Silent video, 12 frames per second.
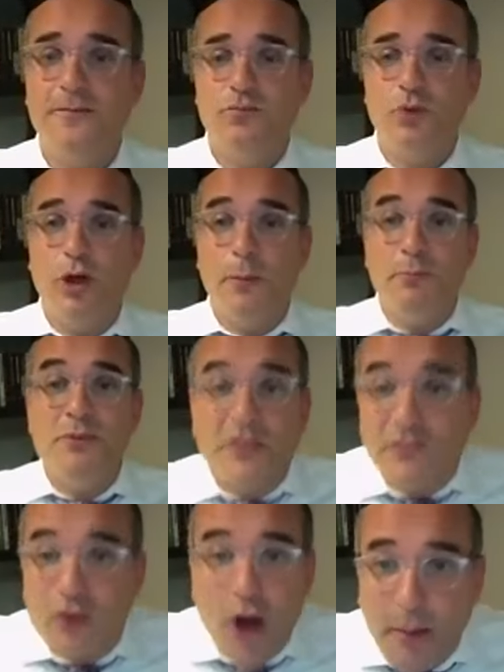Or a piece
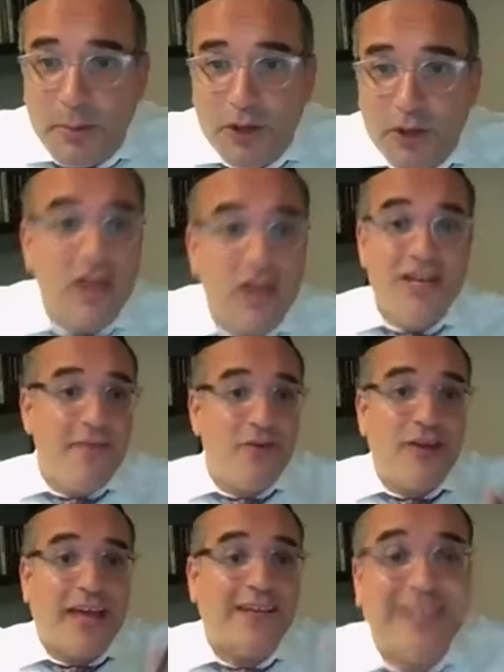of garbage never
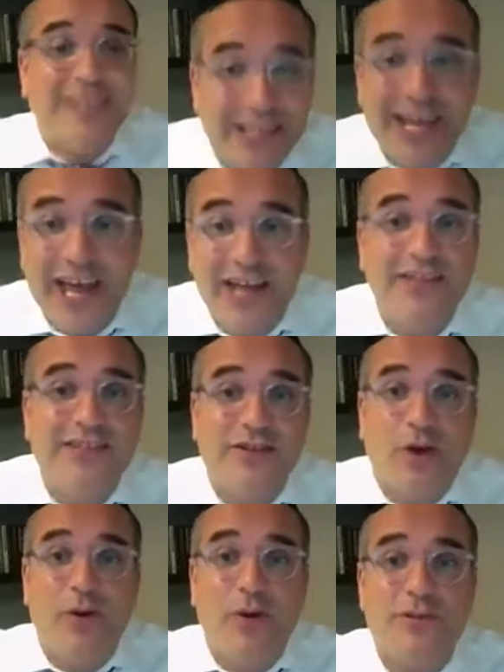gets cleaned, it's
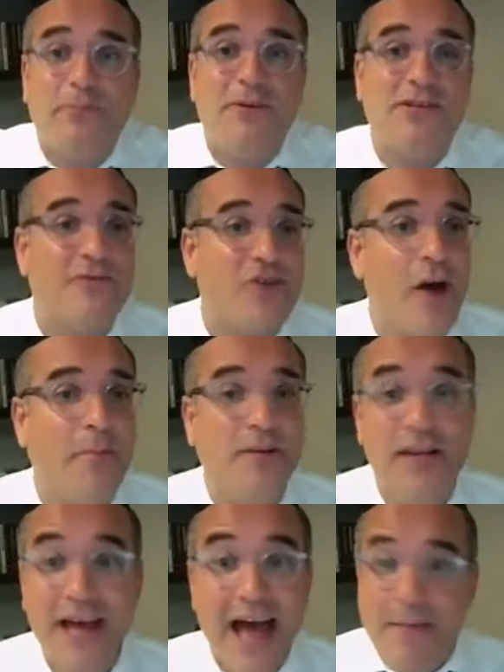always a piece of garbage.
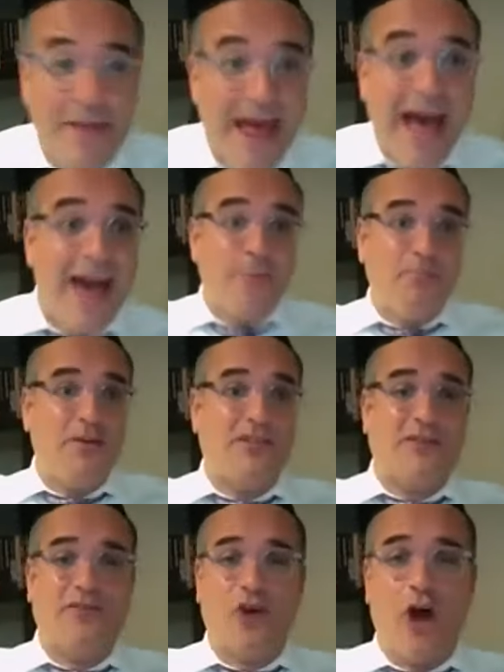I'm not a piece
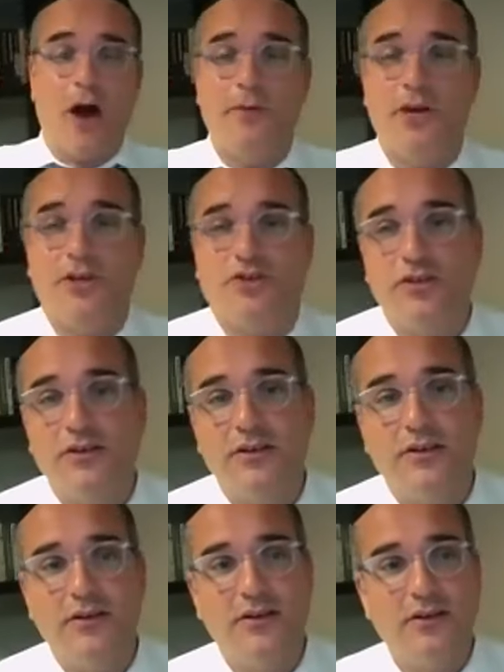of garbage.
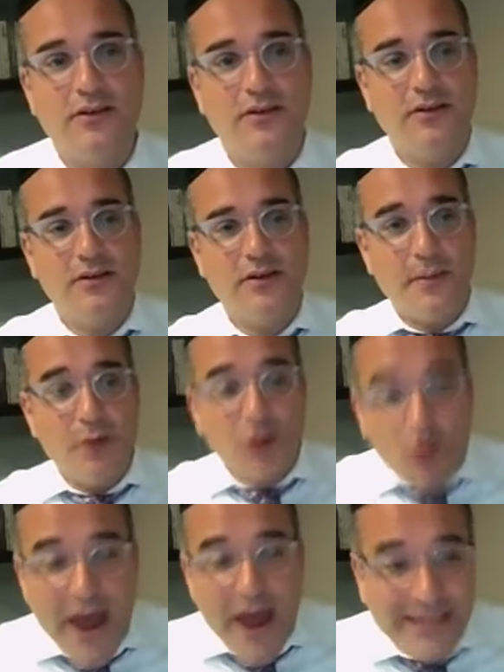I'm a
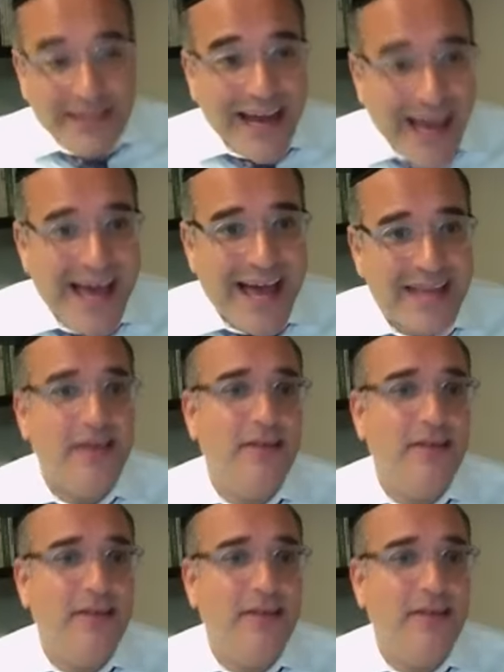great guy.